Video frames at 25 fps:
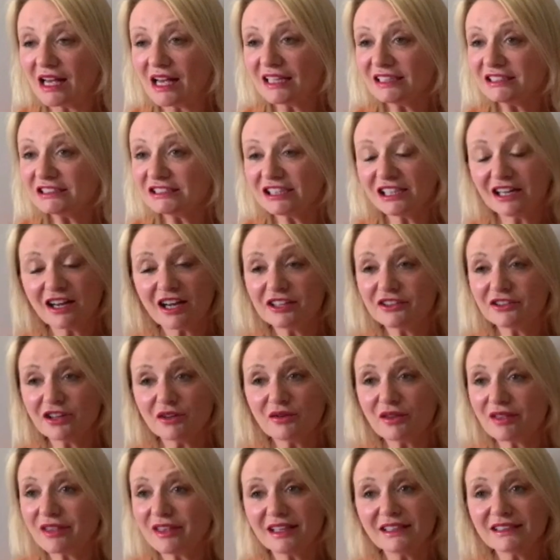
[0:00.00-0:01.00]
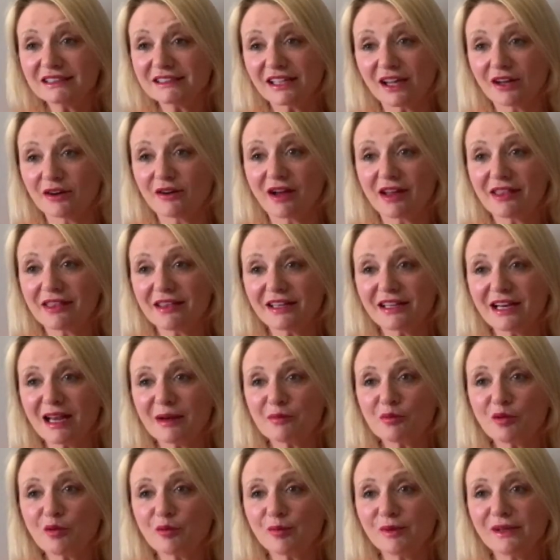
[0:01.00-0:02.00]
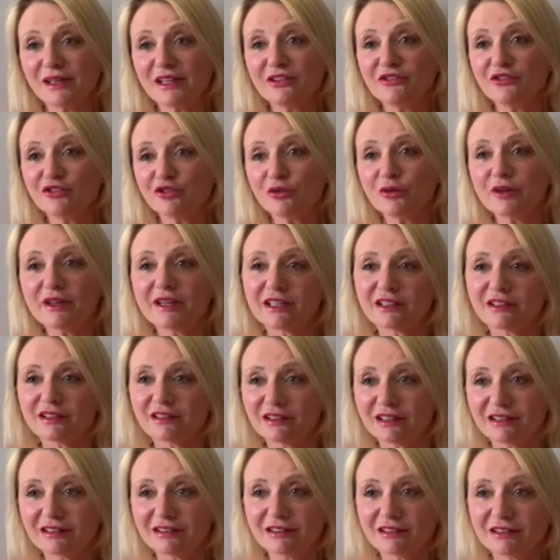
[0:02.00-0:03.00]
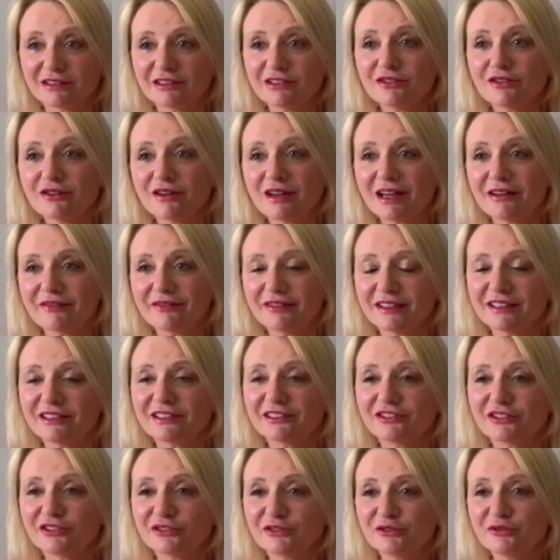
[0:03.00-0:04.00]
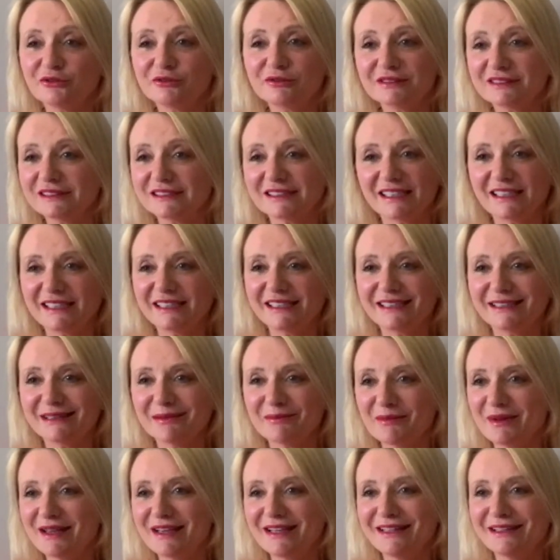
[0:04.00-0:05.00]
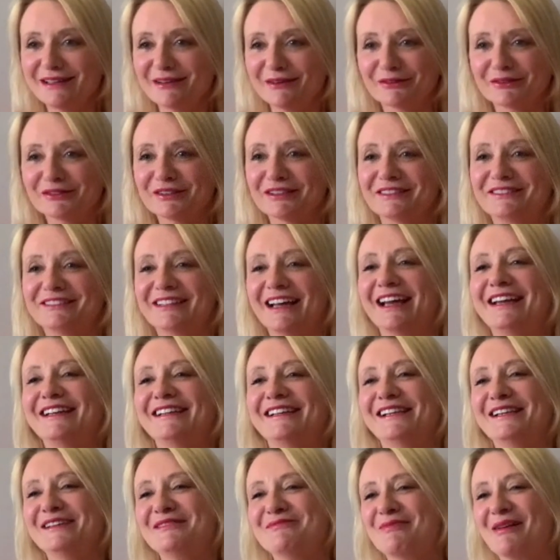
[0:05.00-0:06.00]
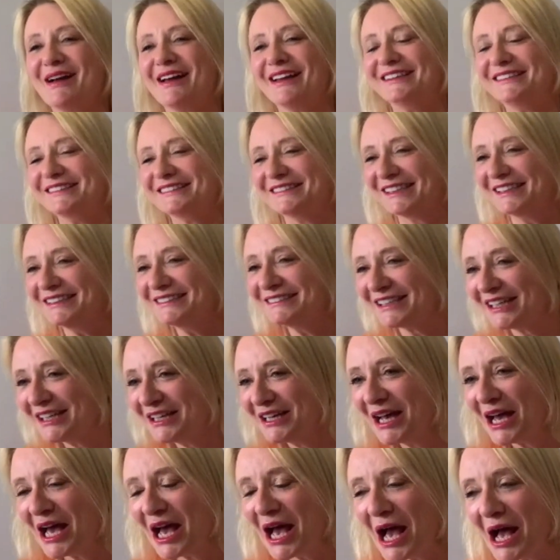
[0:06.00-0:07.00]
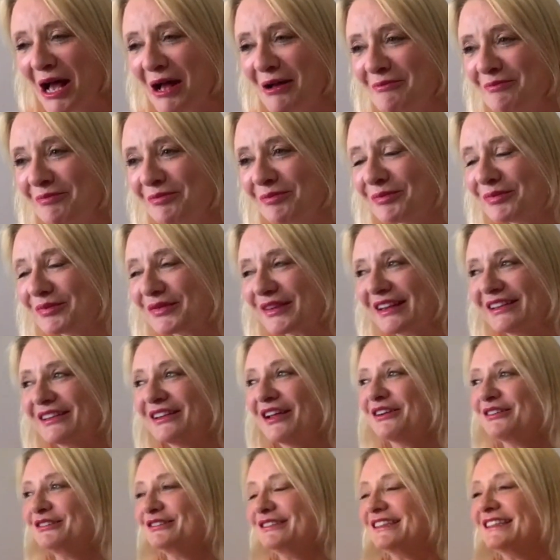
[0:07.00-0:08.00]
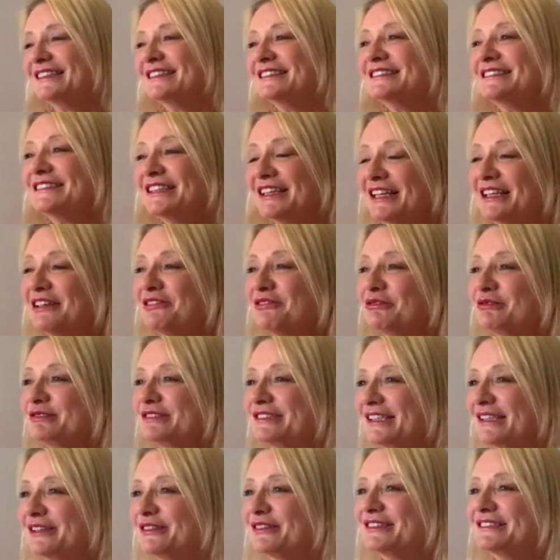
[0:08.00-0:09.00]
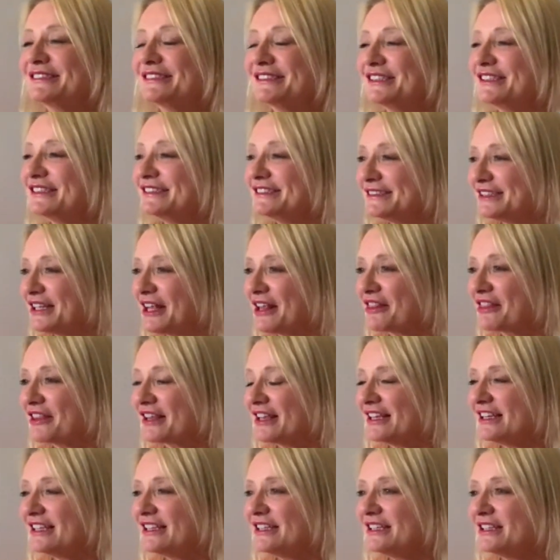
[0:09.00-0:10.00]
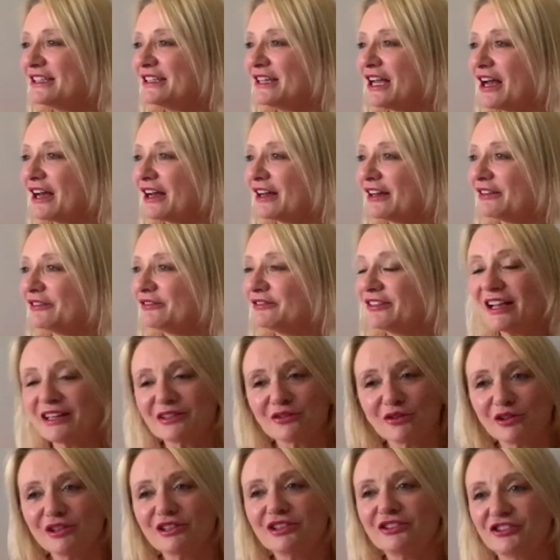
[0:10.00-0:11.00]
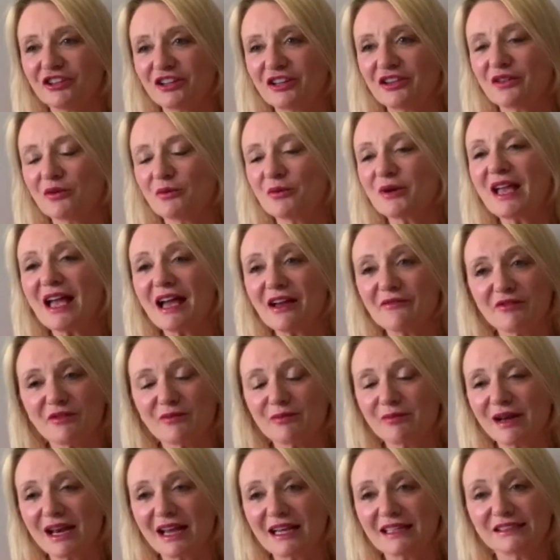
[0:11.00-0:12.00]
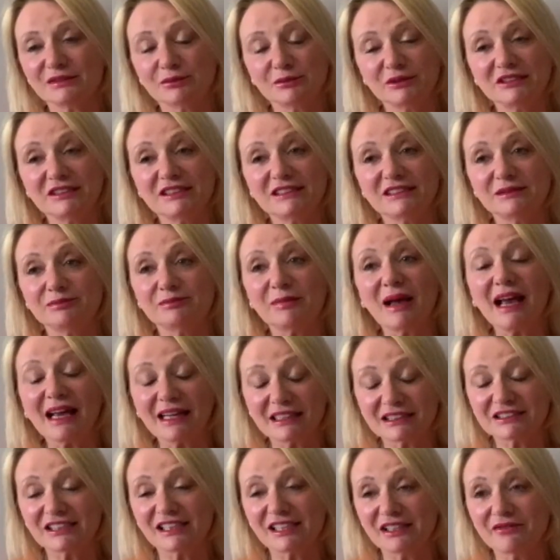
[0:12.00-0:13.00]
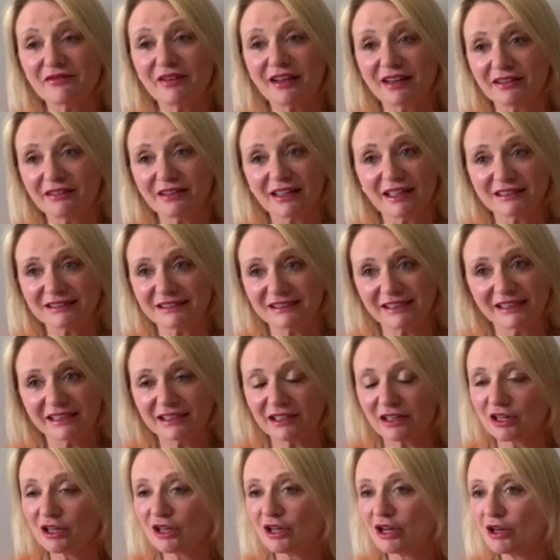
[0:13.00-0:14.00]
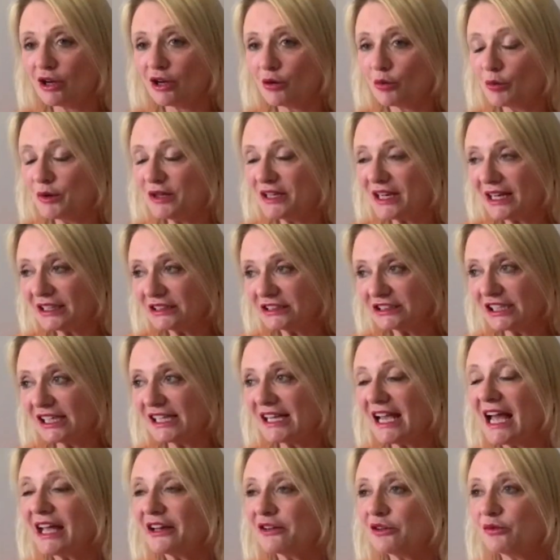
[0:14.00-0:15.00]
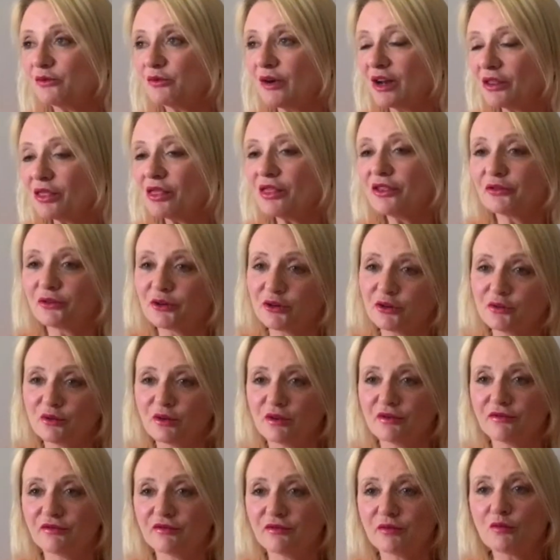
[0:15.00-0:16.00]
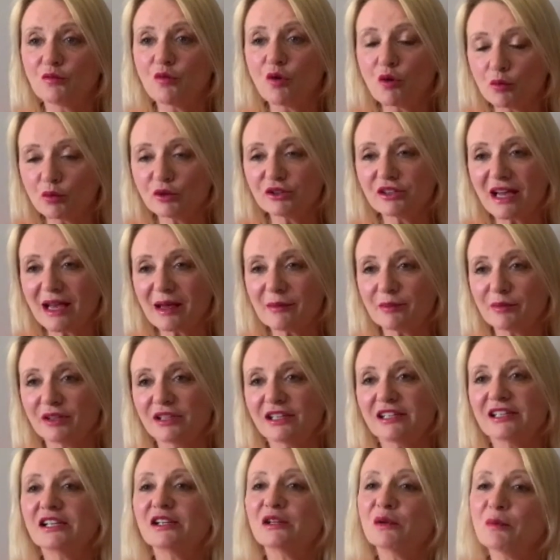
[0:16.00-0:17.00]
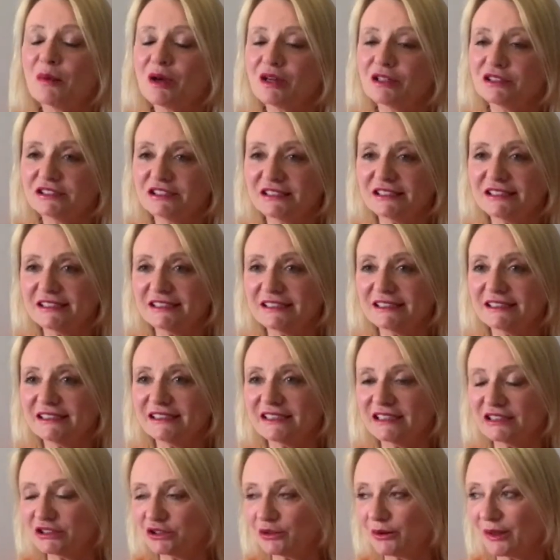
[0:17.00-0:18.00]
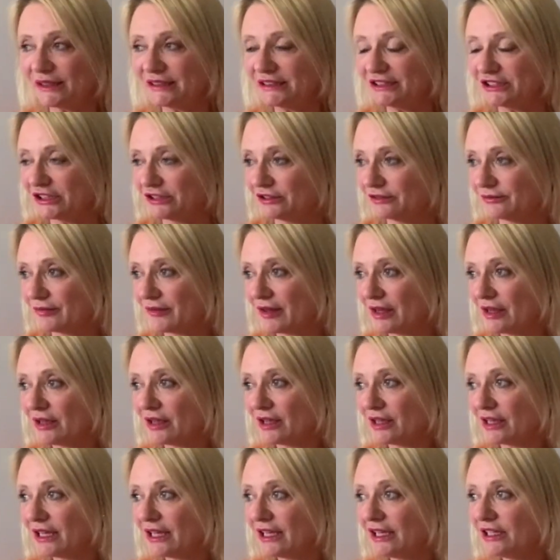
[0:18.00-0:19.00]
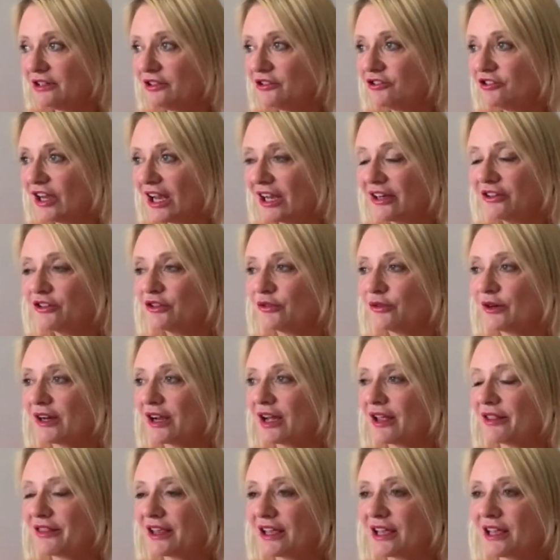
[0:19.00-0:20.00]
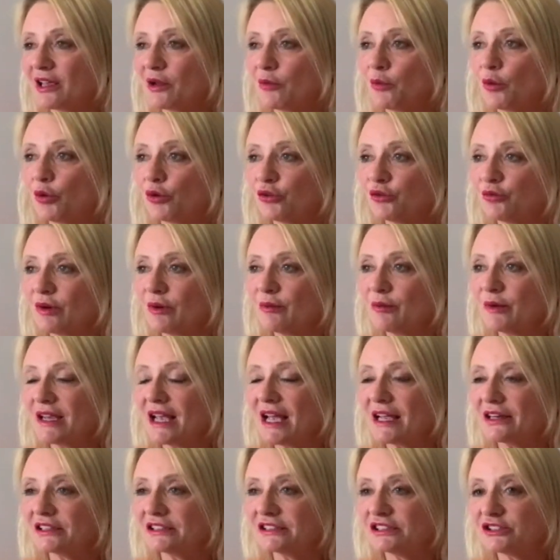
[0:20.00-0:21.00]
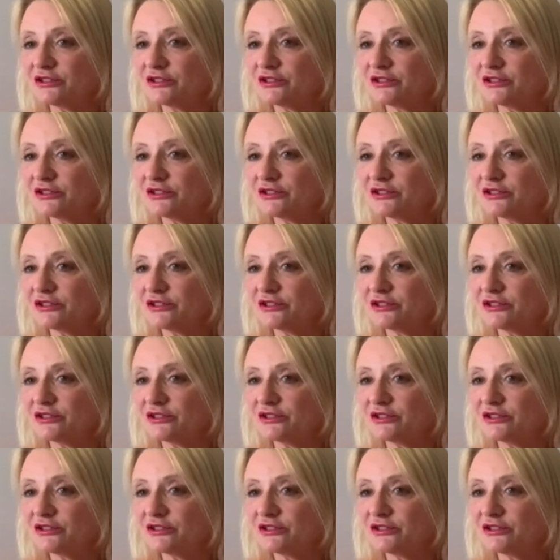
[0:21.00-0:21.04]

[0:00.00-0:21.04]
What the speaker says: Actually, I don't think so. I think they're probably enjoying not having to see me on a daily basis. No, it's, in all seriousness, the technology that we have in place, which is actually fantastic. We'd actually had a run through of what would happen in an emergency situation in January, I think it was, when we had a